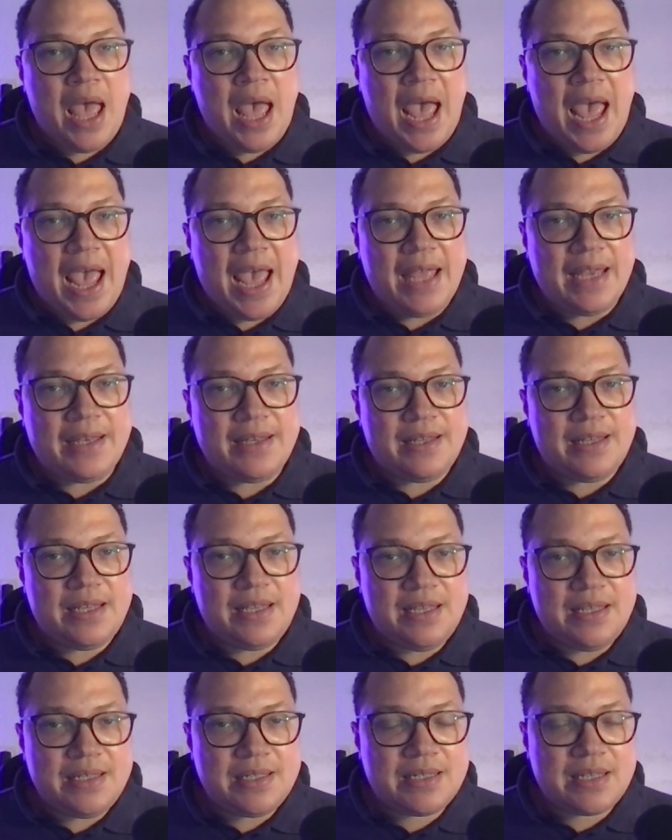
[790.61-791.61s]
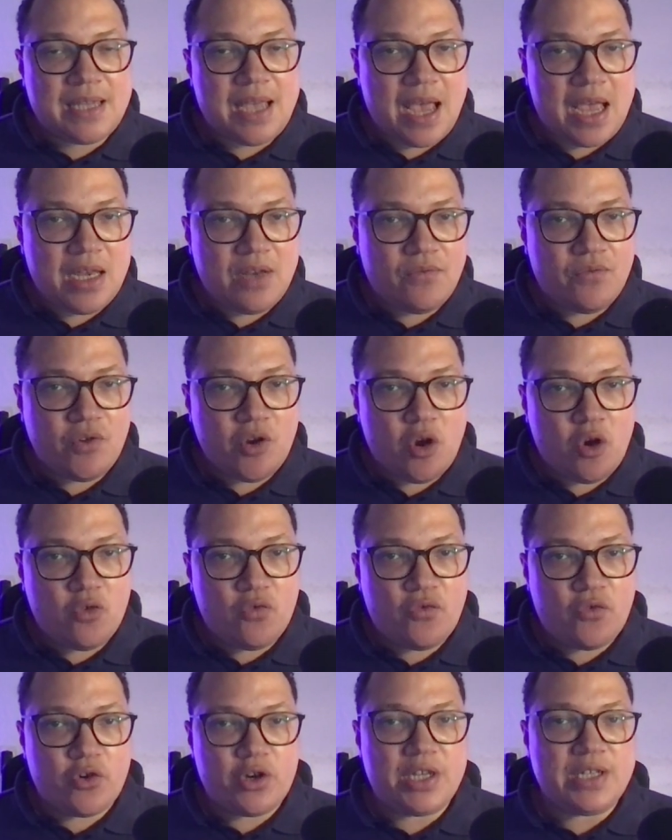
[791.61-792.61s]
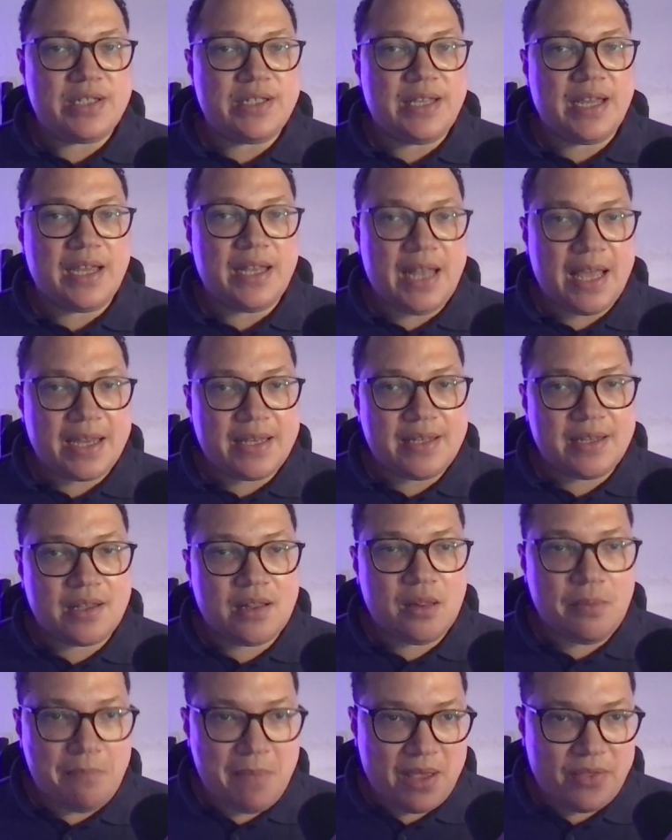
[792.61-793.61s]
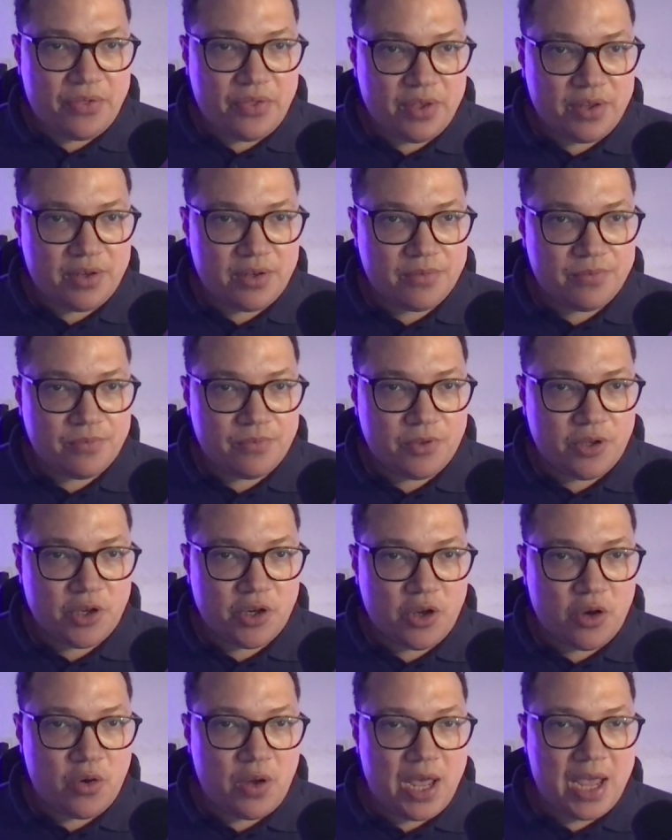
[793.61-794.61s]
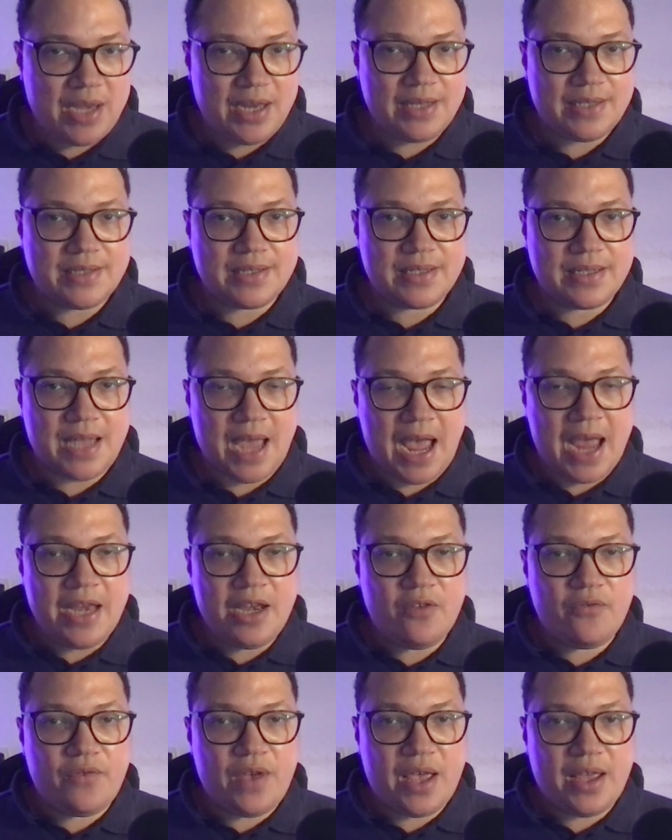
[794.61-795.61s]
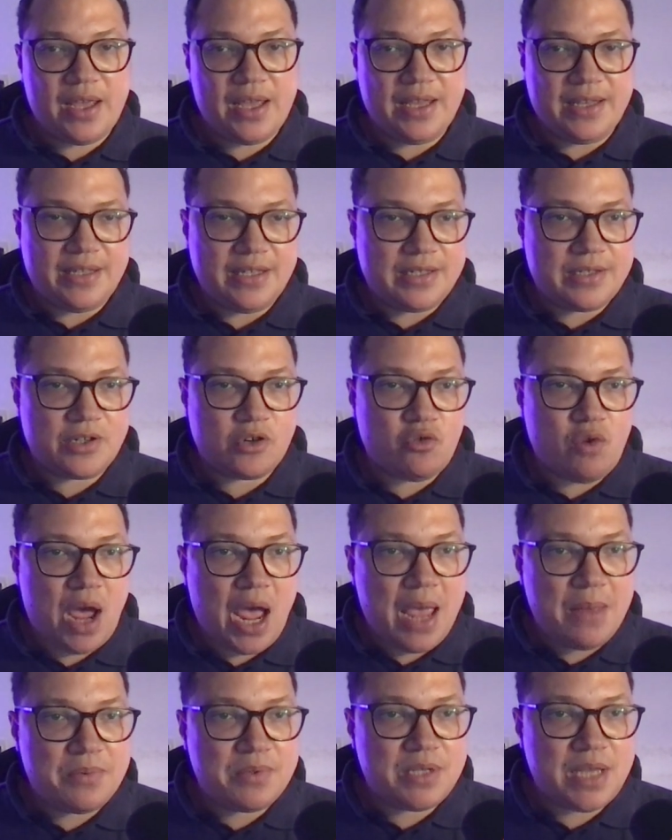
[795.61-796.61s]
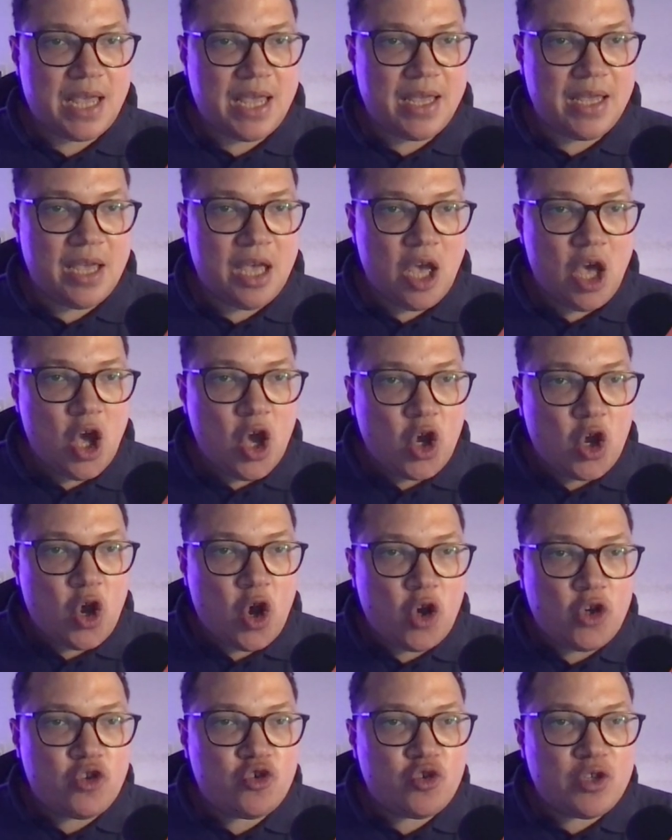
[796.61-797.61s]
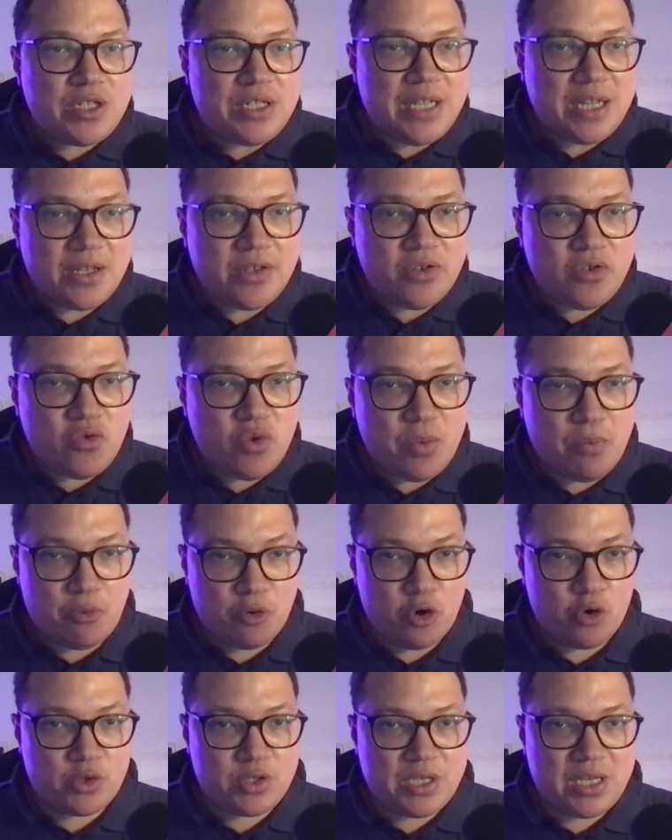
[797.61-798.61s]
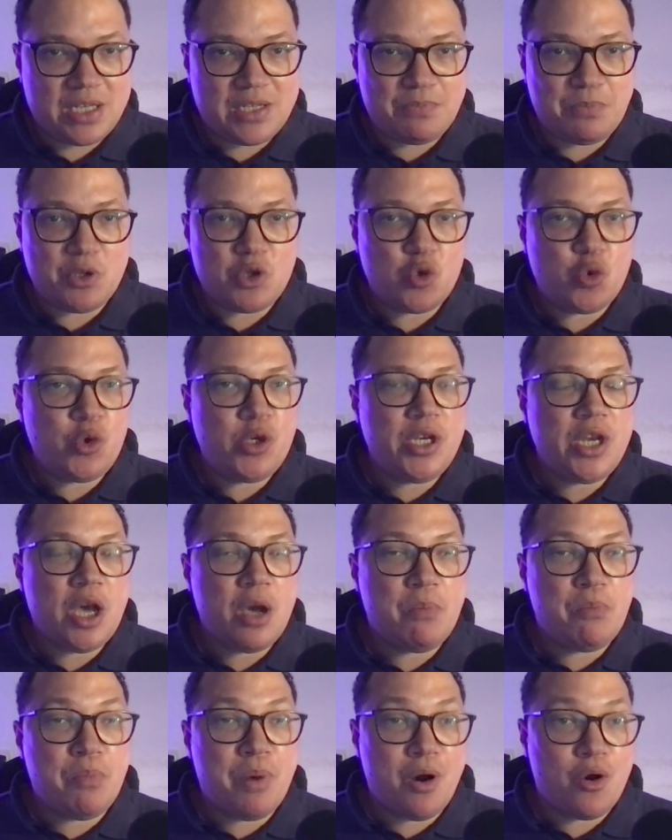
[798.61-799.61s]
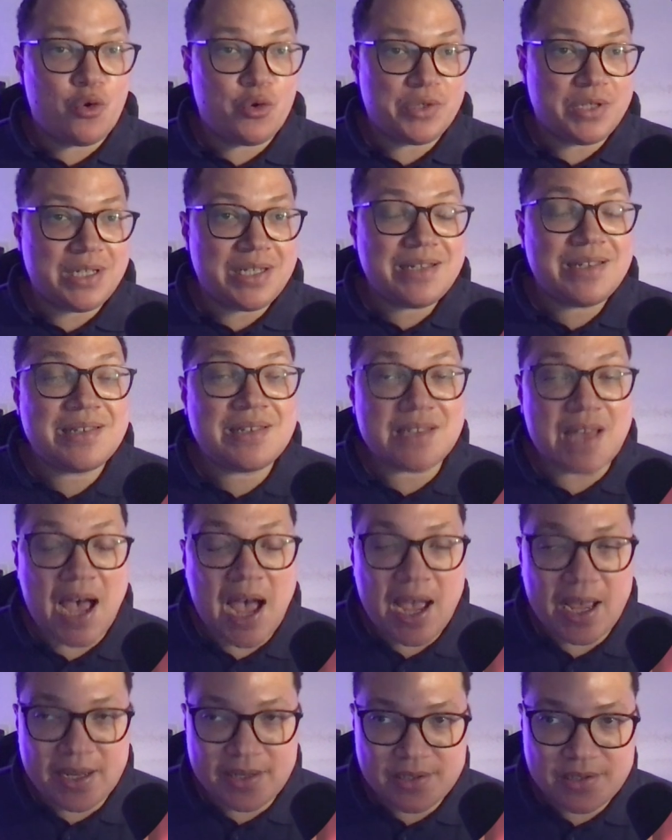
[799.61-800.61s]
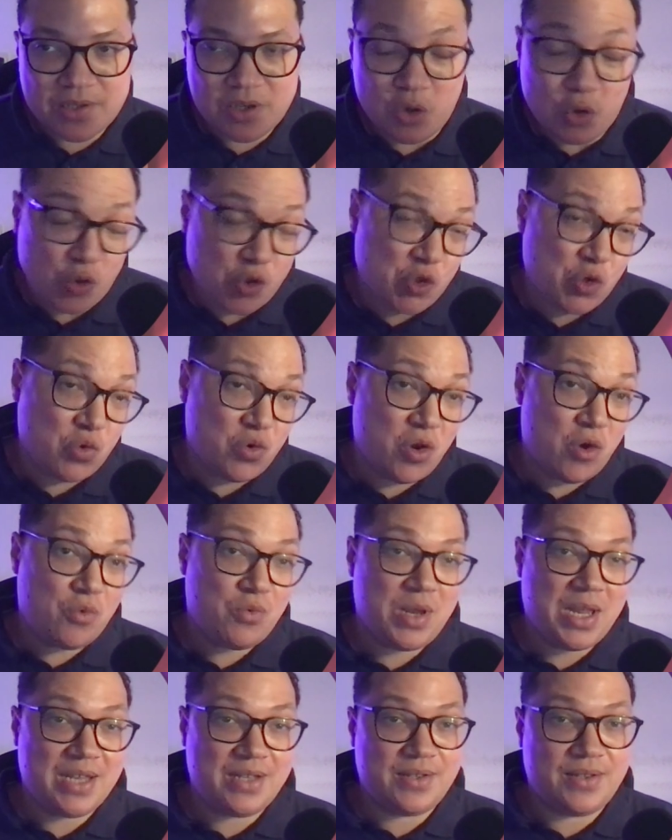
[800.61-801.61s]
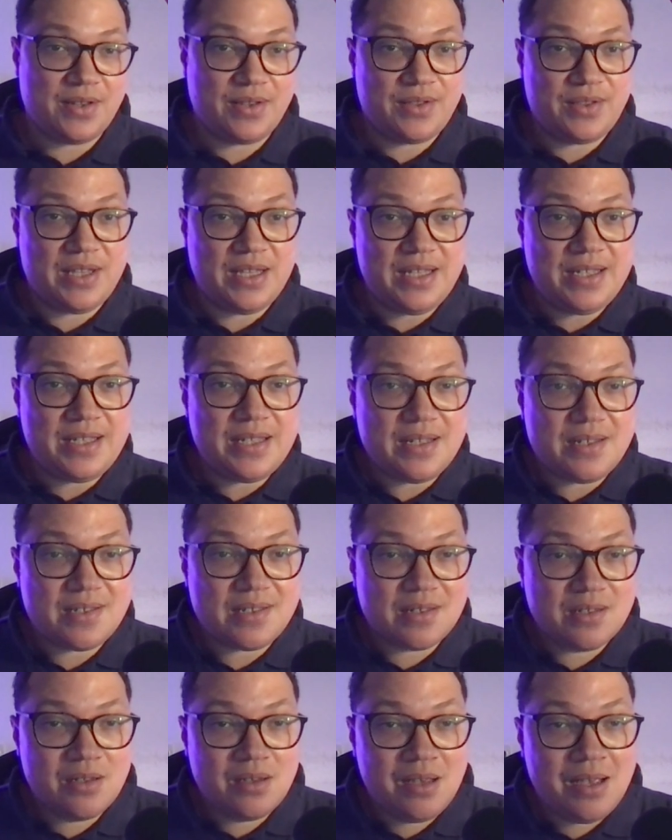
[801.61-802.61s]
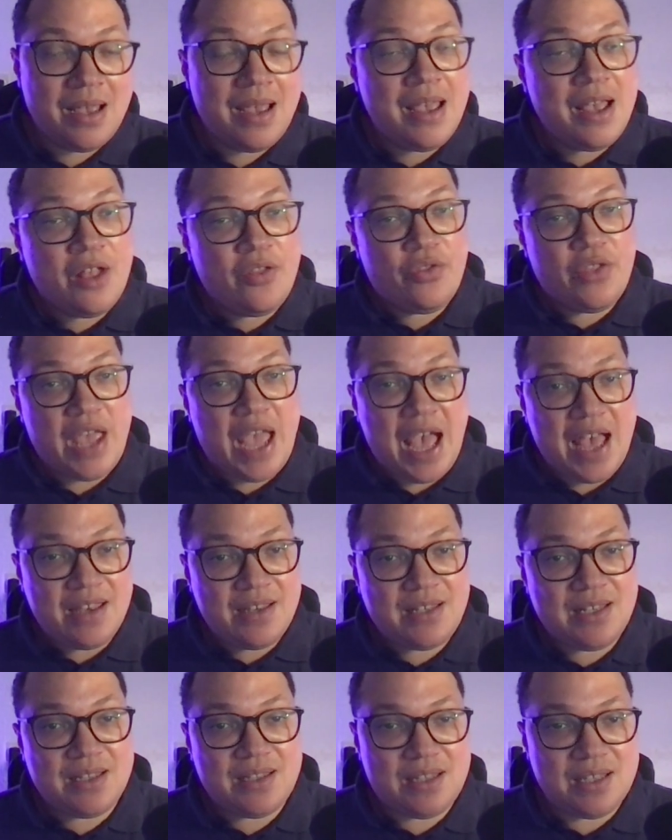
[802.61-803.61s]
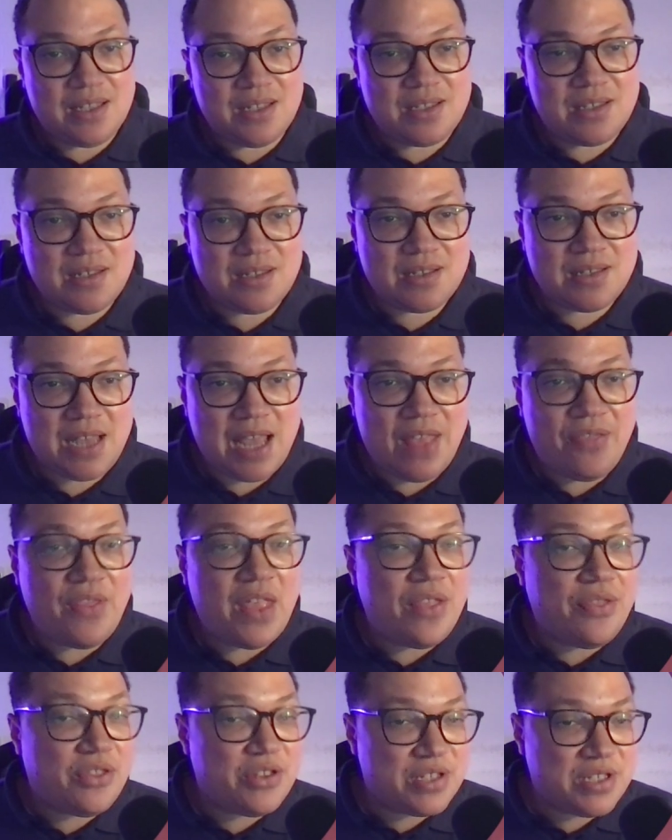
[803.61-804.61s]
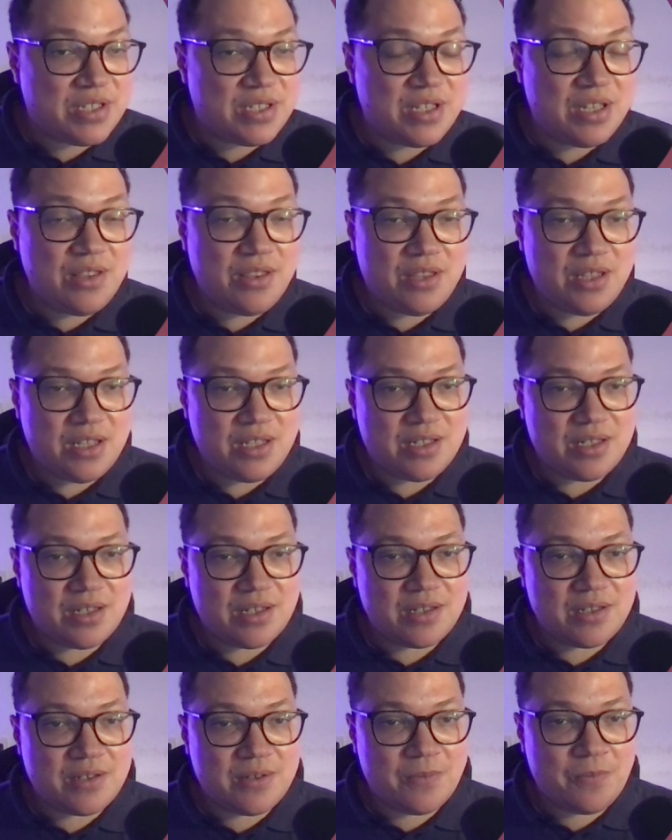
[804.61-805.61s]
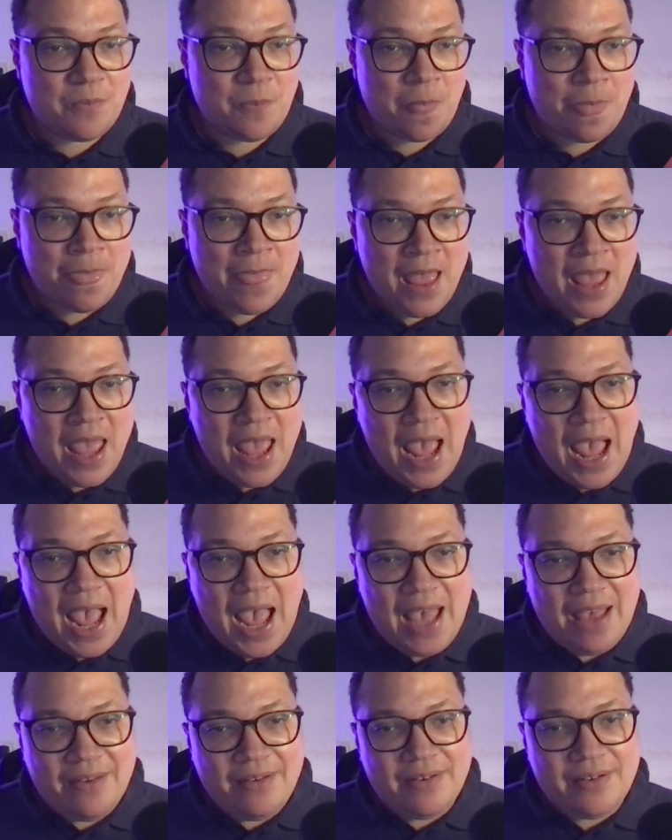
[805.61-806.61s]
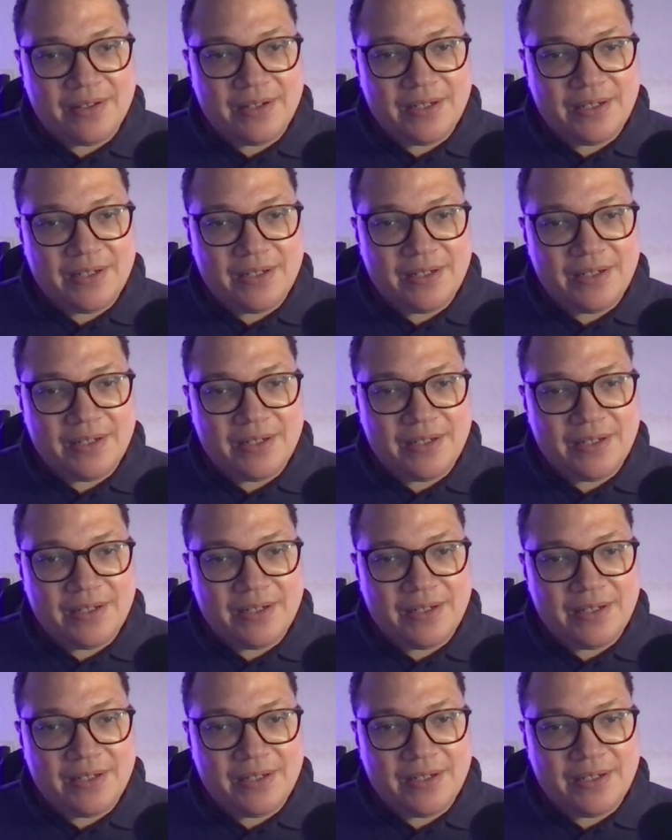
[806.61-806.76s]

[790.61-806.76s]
and he's kind of known for his dialectical method, and it describes a contradictory process between opposing sides, also known as the thesis, the antithesis, and then the synthesis. And